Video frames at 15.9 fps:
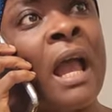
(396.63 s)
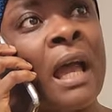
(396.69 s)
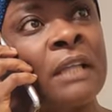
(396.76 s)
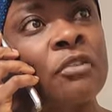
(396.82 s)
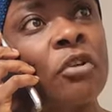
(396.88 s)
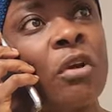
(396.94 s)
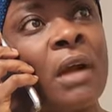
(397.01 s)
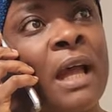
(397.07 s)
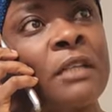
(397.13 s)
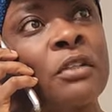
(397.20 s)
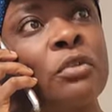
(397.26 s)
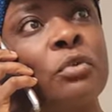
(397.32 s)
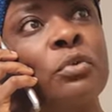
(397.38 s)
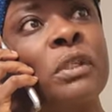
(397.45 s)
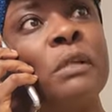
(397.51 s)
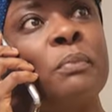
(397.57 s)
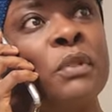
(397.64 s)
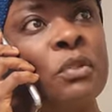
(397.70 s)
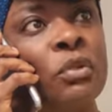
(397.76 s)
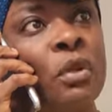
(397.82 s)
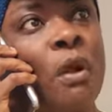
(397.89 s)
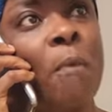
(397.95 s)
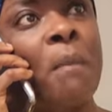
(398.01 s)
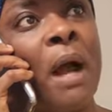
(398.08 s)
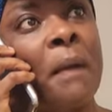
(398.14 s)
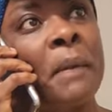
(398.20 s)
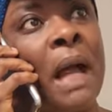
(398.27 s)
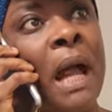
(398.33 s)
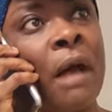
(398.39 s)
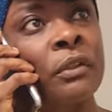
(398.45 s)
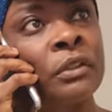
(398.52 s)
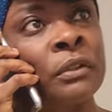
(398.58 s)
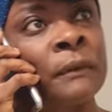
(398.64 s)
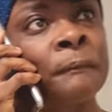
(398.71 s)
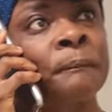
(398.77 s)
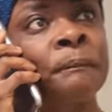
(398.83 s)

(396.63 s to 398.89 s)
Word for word: as long as you sleep into your mom house.